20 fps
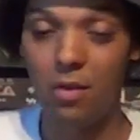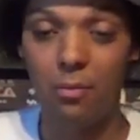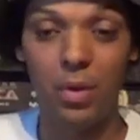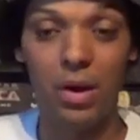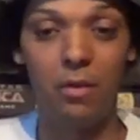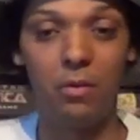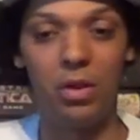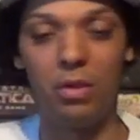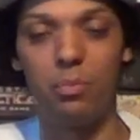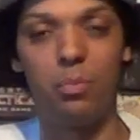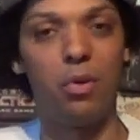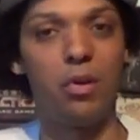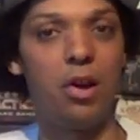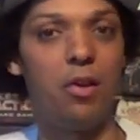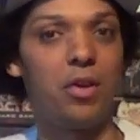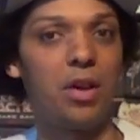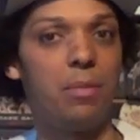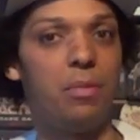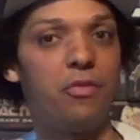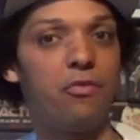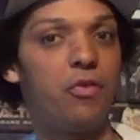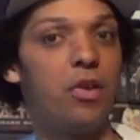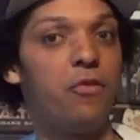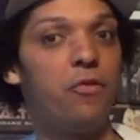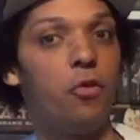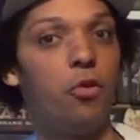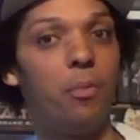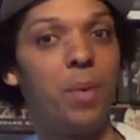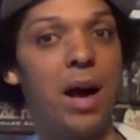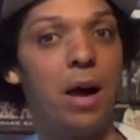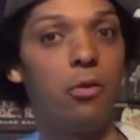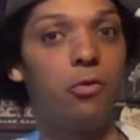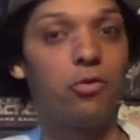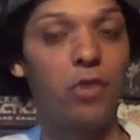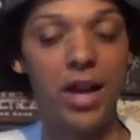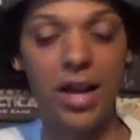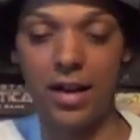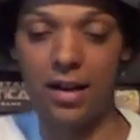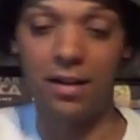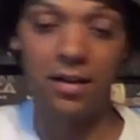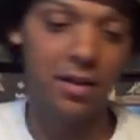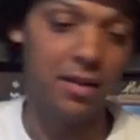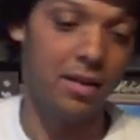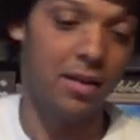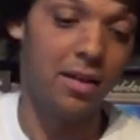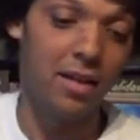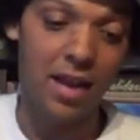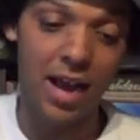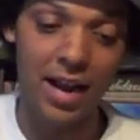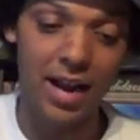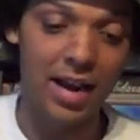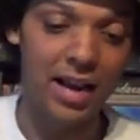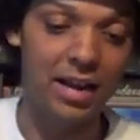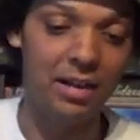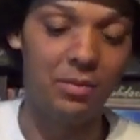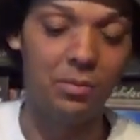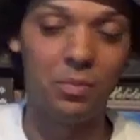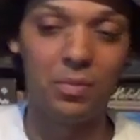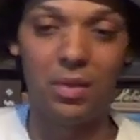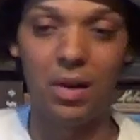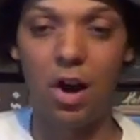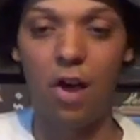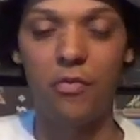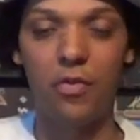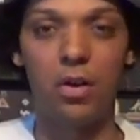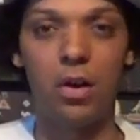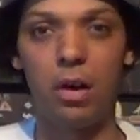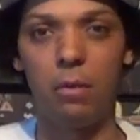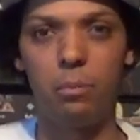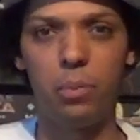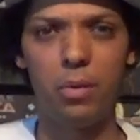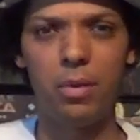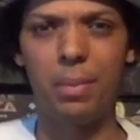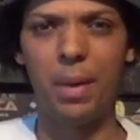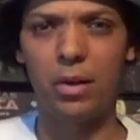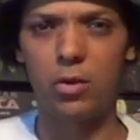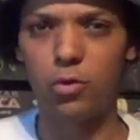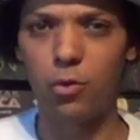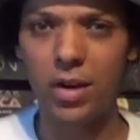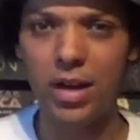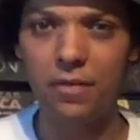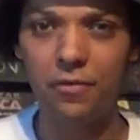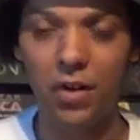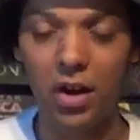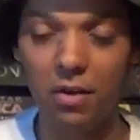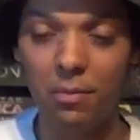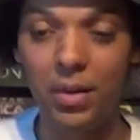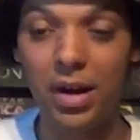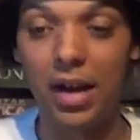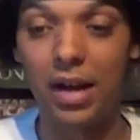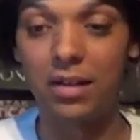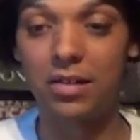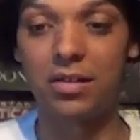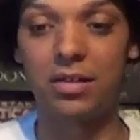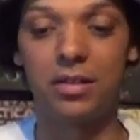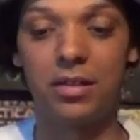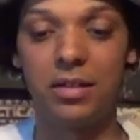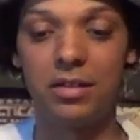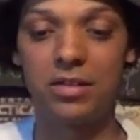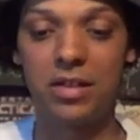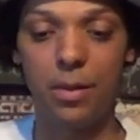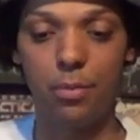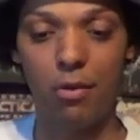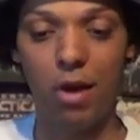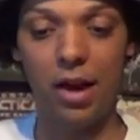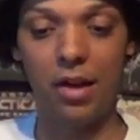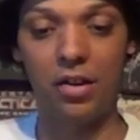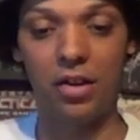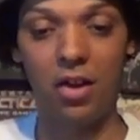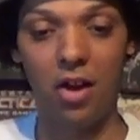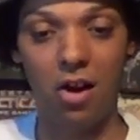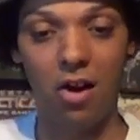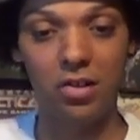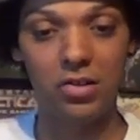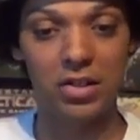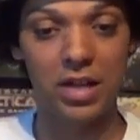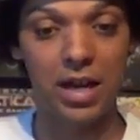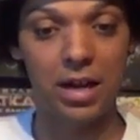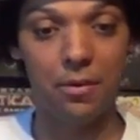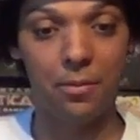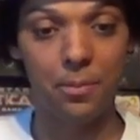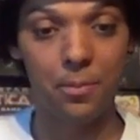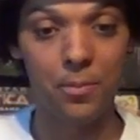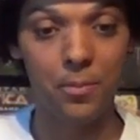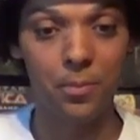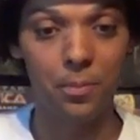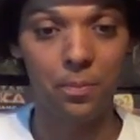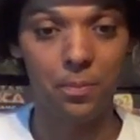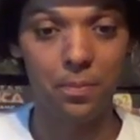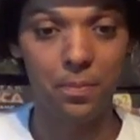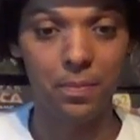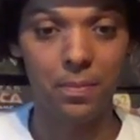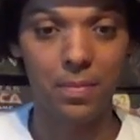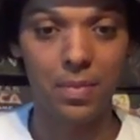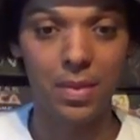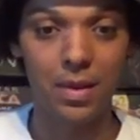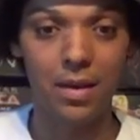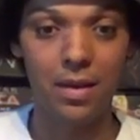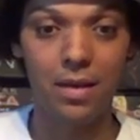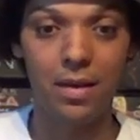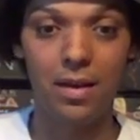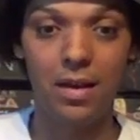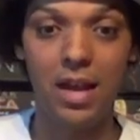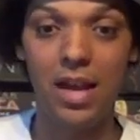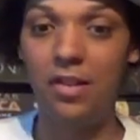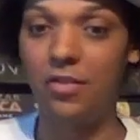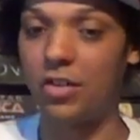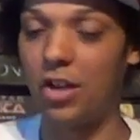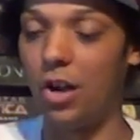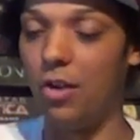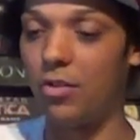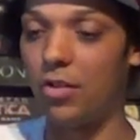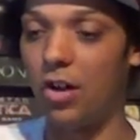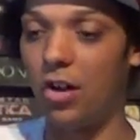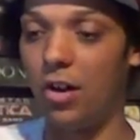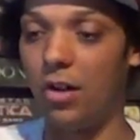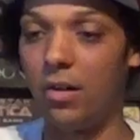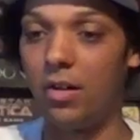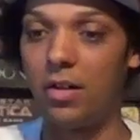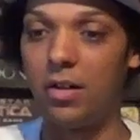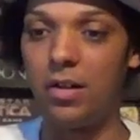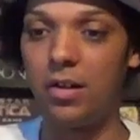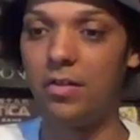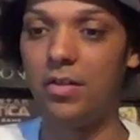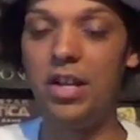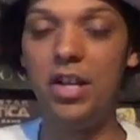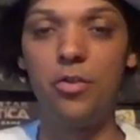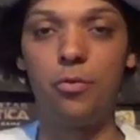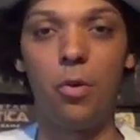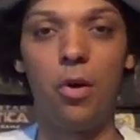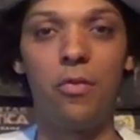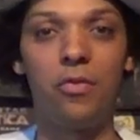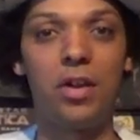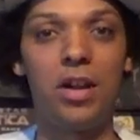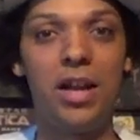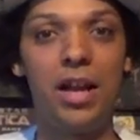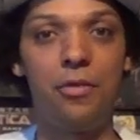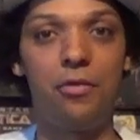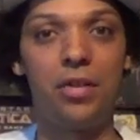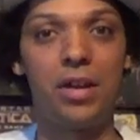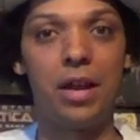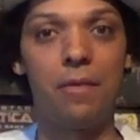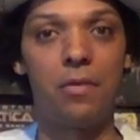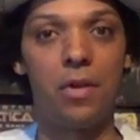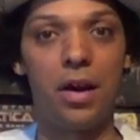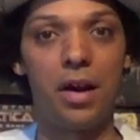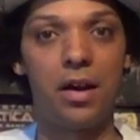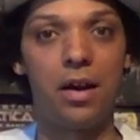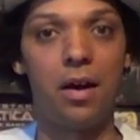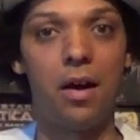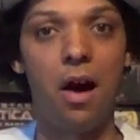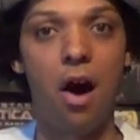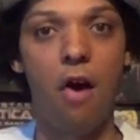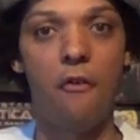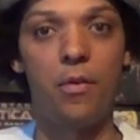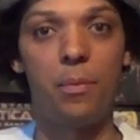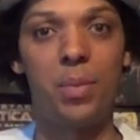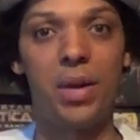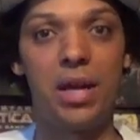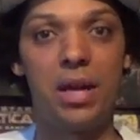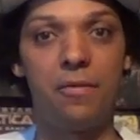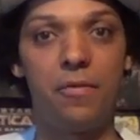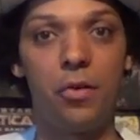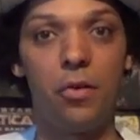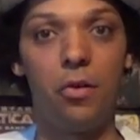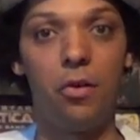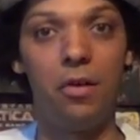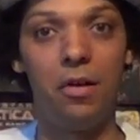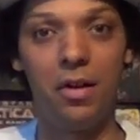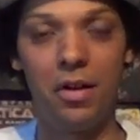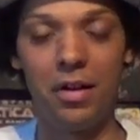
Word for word: but we probably only give me three or four pound traded. And then he, after like probably about 25 minutes, separated the cards out. He just goes, oh, these ones I literally give like half a p for,